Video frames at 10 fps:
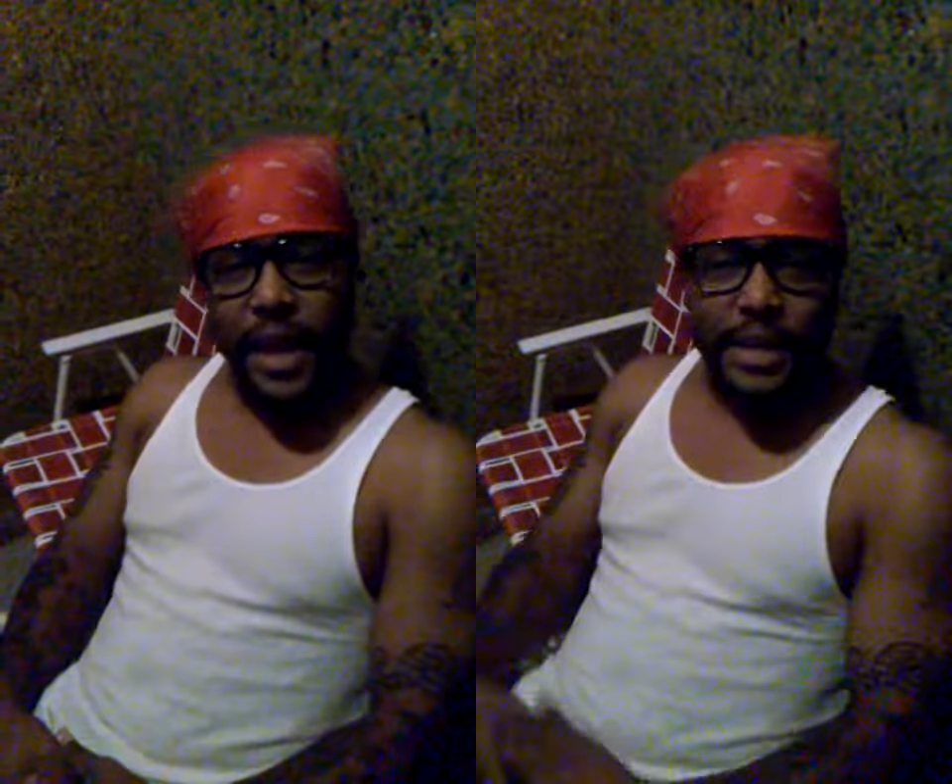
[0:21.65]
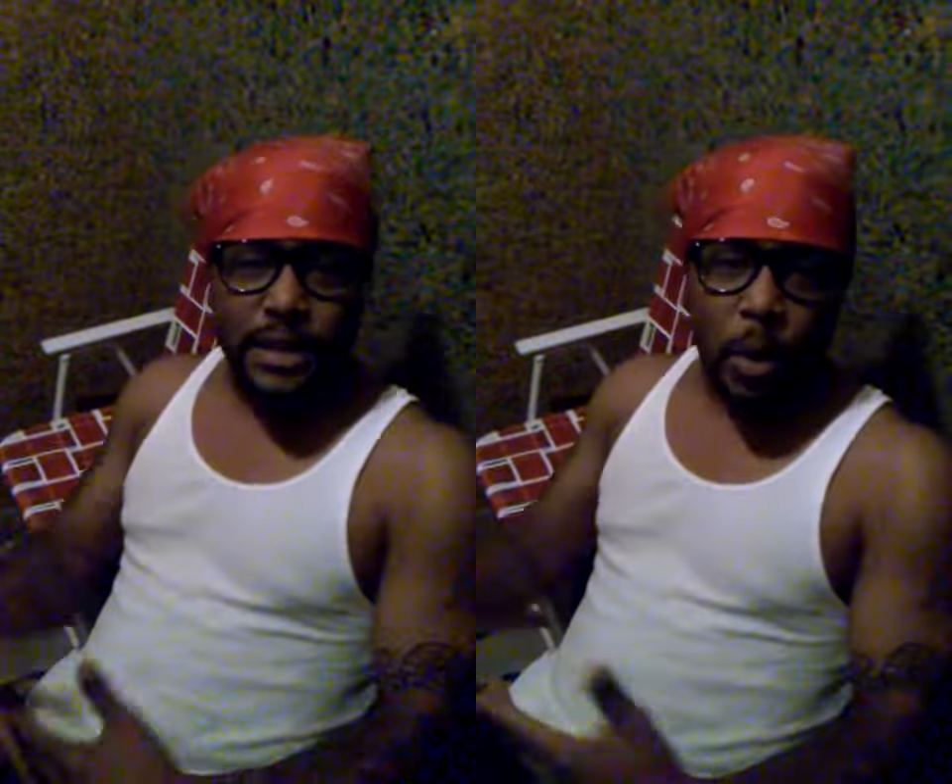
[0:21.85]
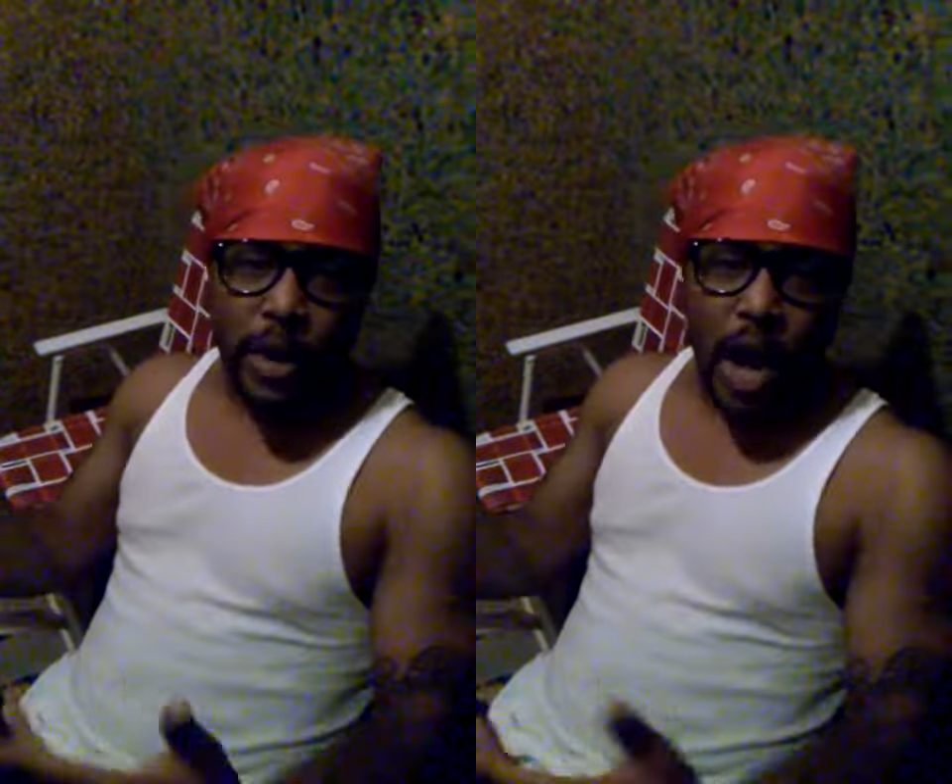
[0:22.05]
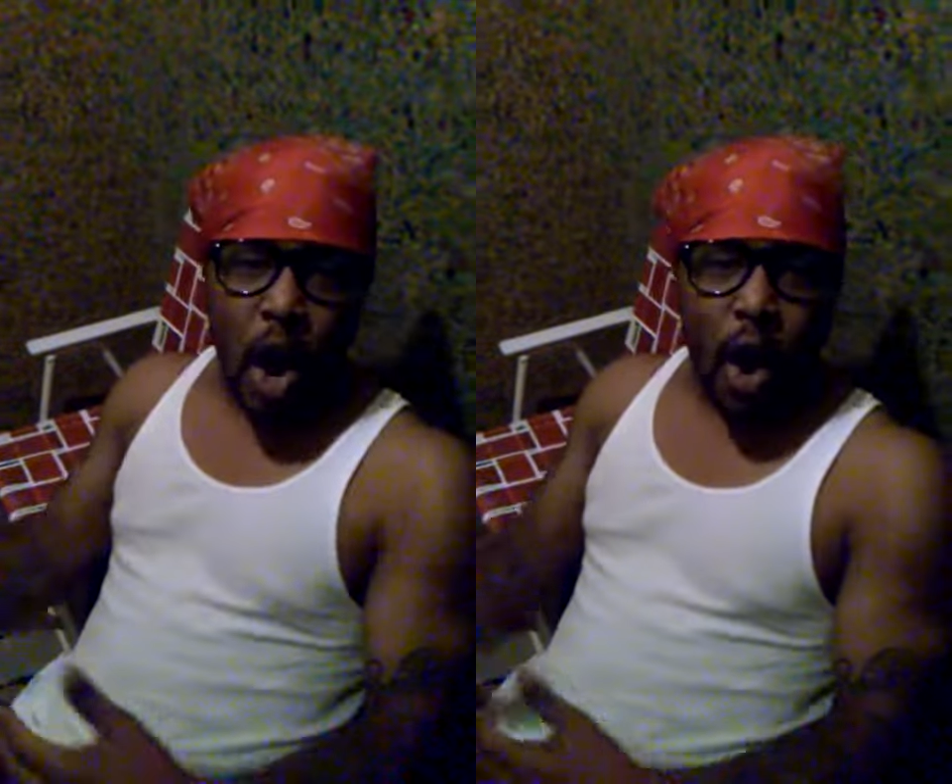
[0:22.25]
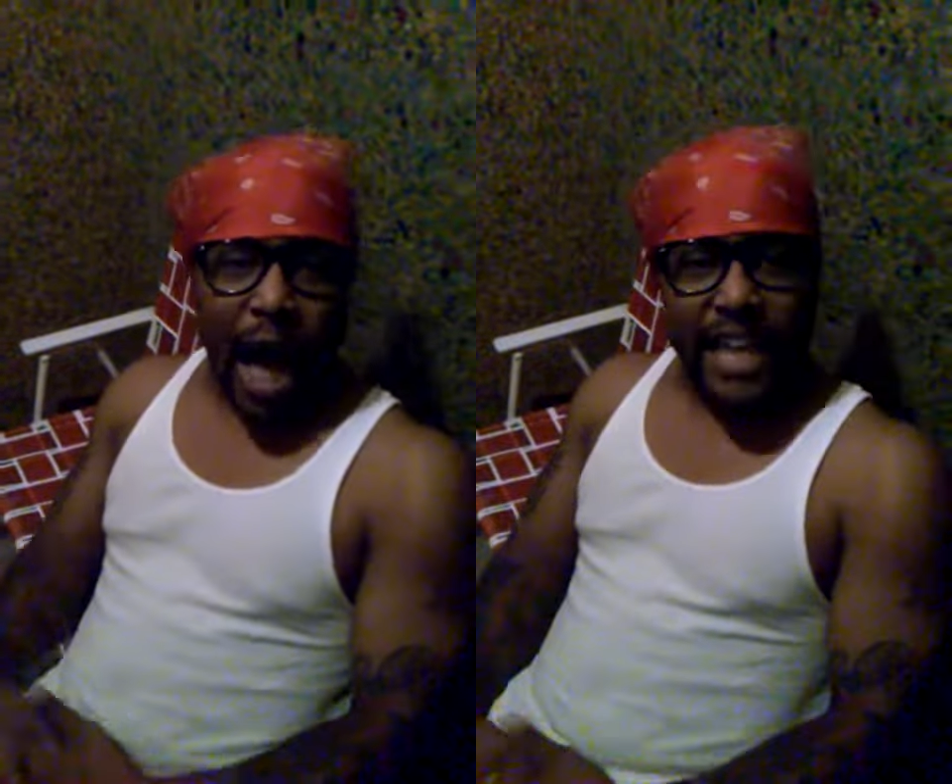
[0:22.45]
It's gonna be
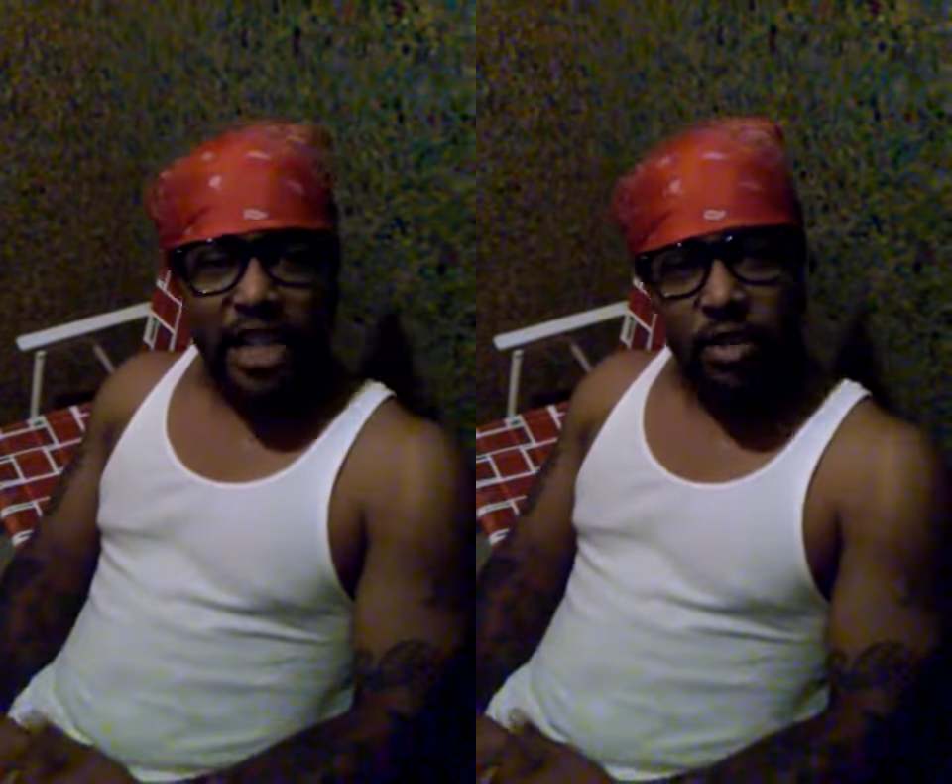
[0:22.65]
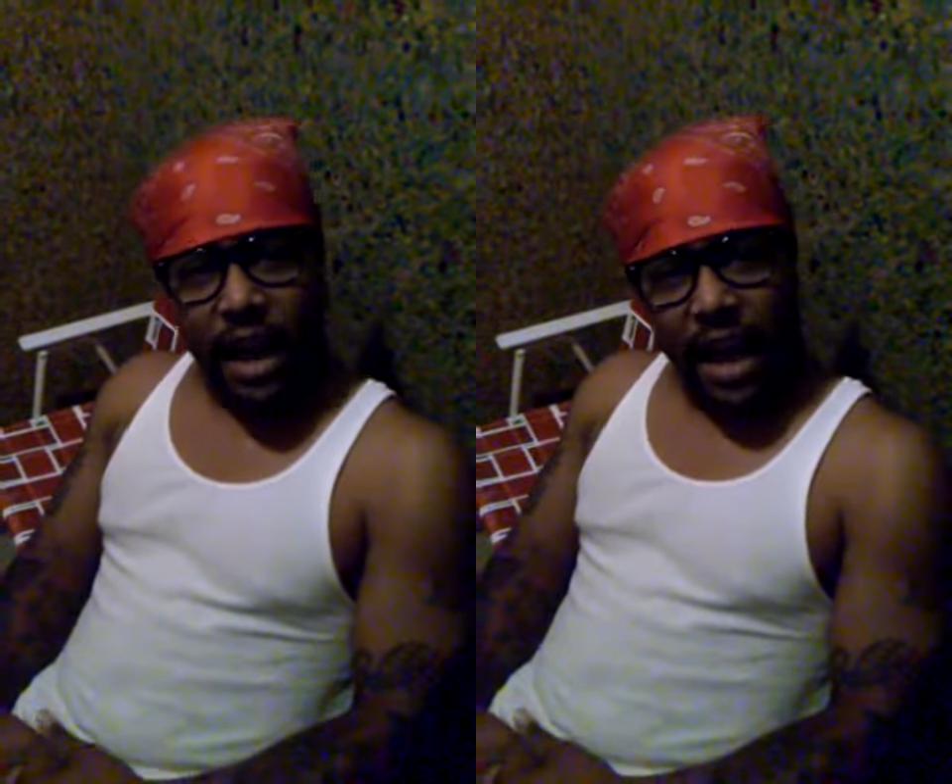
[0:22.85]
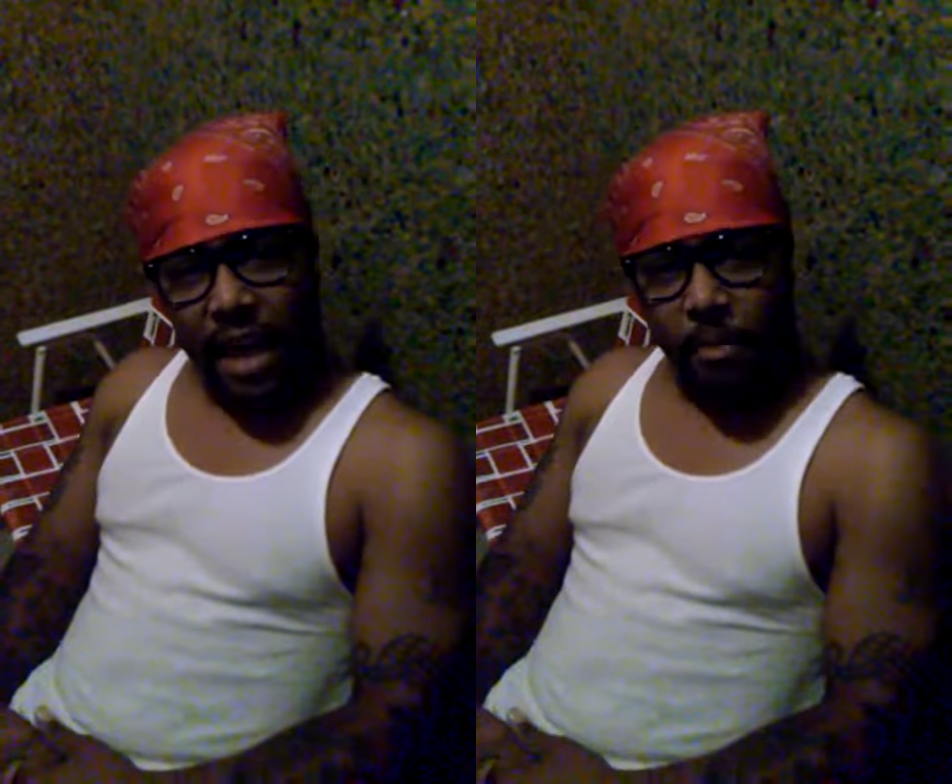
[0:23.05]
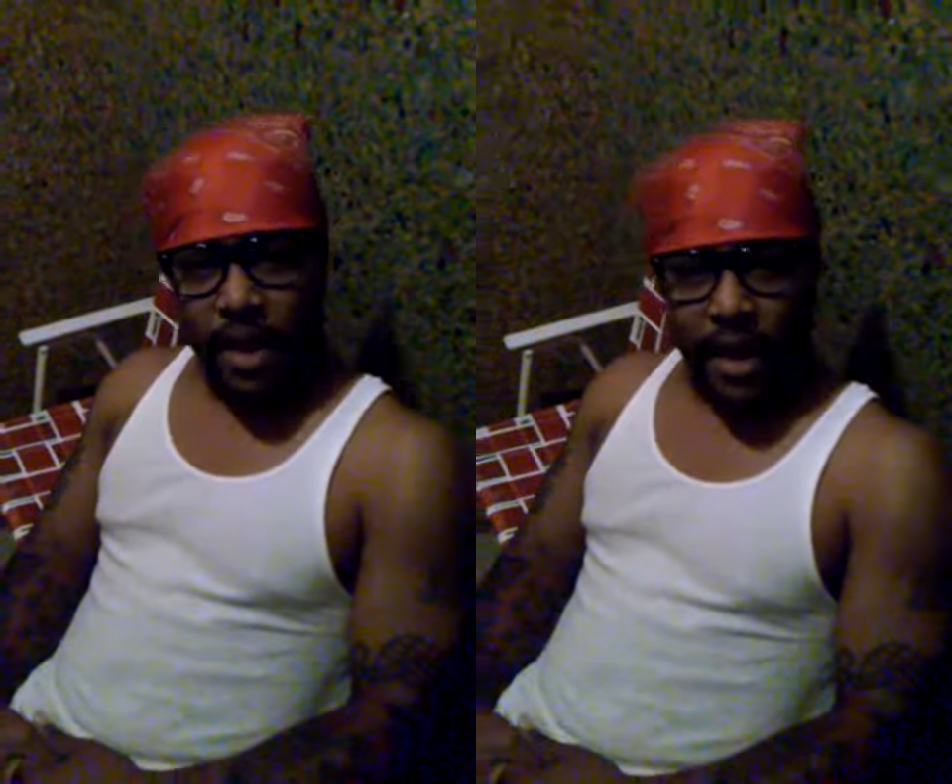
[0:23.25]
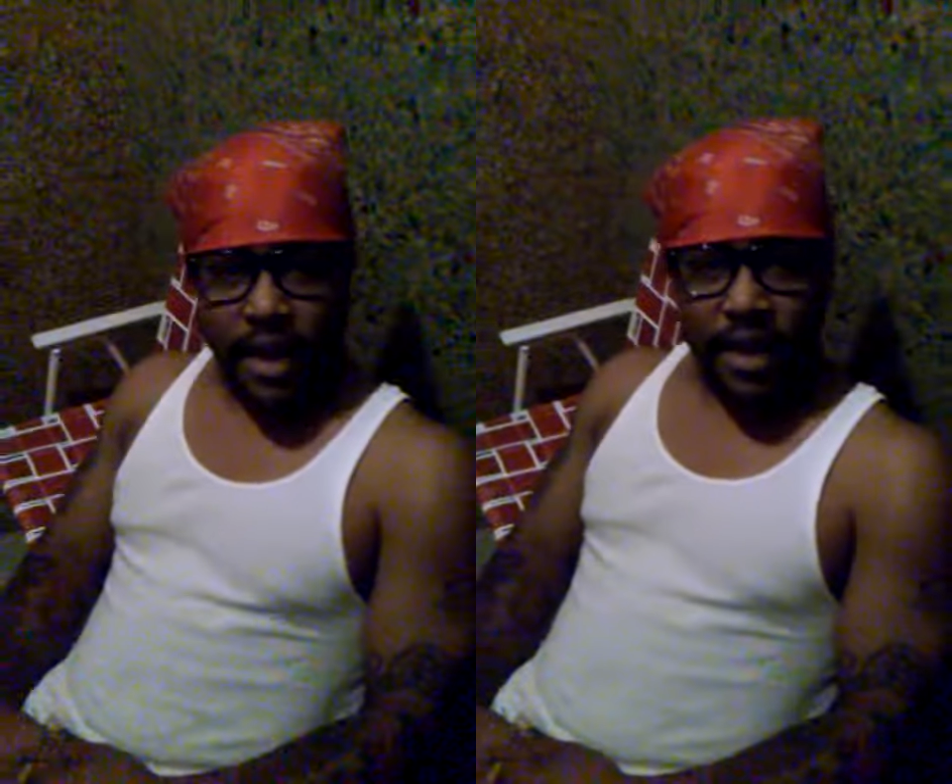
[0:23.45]
called I Tried,
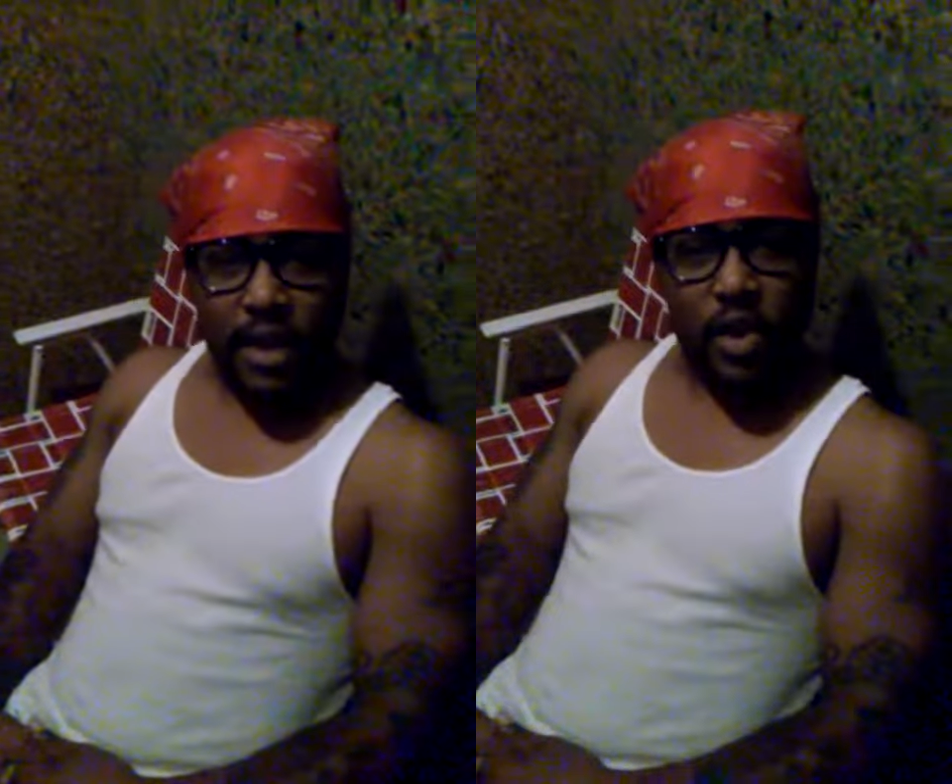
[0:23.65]
man.